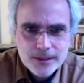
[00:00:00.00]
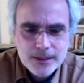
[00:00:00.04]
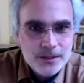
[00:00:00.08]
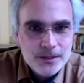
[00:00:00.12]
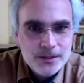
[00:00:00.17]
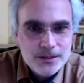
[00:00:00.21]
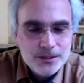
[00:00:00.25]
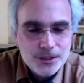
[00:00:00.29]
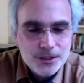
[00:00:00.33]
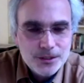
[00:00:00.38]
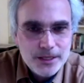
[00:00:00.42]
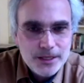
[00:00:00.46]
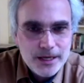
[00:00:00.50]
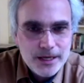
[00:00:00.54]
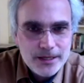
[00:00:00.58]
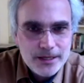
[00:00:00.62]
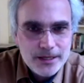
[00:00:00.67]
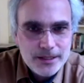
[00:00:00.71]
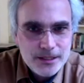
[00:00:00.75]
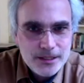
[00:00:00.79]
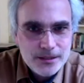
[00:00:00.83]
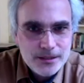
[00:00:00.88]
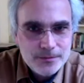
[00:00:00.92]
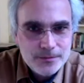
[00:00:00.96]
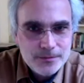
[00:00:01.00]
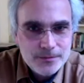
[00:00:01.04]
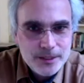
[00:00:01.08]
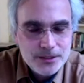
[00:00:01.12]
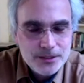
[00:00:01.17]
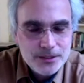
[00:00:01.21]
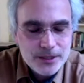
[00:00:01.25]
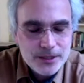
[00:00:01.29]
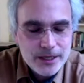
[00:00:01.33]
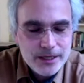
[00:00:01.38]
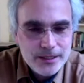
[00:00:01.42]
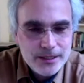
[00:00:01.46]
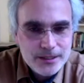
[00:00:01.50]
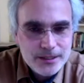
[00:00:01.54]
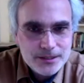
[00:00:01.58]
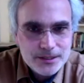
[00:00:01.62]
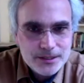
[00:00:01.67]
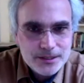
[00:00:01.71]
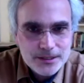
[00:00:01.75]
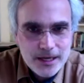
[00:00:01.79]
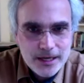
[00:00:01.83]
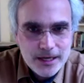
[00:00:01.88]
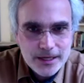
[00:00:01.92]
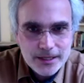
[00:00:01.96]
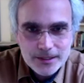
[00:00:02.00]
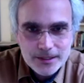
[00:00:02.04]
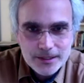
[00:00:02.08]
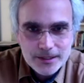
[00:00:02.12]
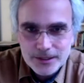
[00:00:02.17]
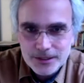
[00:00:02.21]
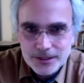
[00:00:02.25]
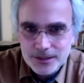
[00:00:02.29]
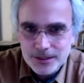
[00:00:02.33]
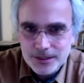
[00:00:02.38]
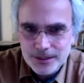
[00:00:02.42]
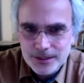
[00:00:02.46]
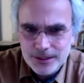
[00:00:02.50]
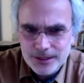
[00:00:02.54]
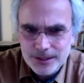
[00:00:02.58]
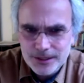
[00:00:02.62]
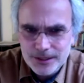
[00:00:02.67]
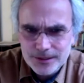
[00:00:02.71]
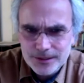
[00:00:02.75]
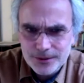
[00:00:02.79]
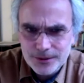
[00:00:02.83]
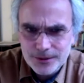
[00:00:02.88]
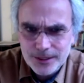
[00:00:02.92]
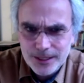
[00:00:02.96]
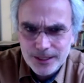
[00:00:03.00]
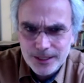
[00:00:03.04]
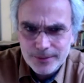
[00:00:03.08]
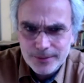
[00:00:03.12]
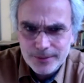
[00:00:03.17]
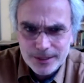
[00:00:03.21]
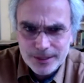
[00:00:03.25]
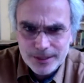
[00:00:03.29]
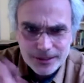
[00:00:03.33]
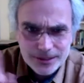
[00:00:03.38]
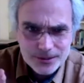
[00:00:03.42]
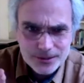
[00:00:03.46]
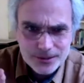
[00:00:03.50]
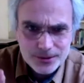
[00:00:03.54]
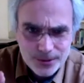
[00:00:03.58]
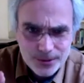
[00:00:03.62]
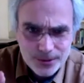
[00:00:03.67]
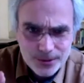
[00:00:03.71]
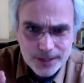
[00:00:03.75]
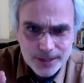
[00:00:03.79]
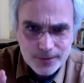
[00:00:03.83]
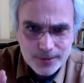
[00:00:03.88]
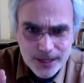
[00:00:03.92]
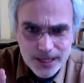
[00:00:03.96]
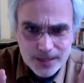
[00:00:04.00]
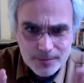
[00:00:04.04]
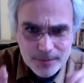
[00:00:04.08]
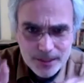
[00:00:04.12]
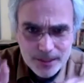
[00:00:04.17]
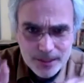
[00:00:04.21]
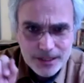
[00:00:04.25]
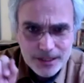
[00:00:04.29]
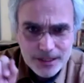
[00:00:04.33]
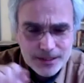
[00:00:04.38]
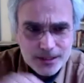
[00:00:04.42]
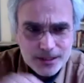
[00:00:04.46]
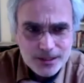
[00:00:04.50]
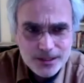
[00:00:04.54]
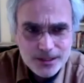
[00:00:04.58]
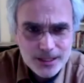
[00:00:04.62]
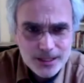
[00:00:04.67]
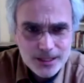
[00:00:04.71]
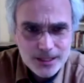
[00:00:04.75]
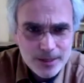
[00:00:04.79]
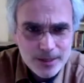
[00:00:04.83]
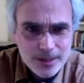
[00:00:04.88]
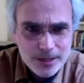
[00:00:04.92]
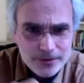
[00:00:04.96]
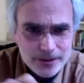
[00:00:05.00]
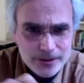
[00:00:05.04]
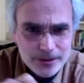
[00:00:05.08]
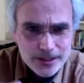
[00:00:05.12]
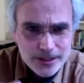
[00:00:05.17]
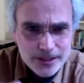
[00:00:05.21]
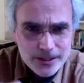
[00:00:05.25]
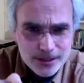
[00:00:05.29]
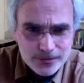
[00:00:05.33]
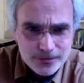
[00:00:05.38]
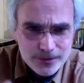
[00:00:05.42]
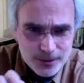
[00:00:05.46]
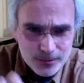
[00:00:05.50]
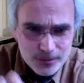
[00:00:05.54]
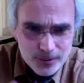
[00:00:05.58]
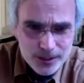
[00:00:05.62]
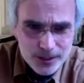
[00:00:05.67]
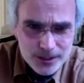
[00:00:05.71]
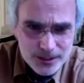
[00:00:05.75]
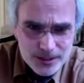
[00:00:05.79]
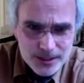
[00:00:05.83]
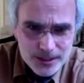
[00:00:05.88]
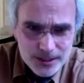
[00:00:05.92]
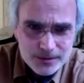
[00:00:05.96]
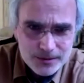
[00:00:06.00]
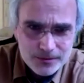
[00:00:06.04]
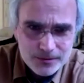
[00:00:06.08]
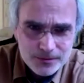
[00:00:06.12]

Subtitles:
So the idea of being trained as a scientist to sort of think about things the right way, meaning to think about very carefully, what is it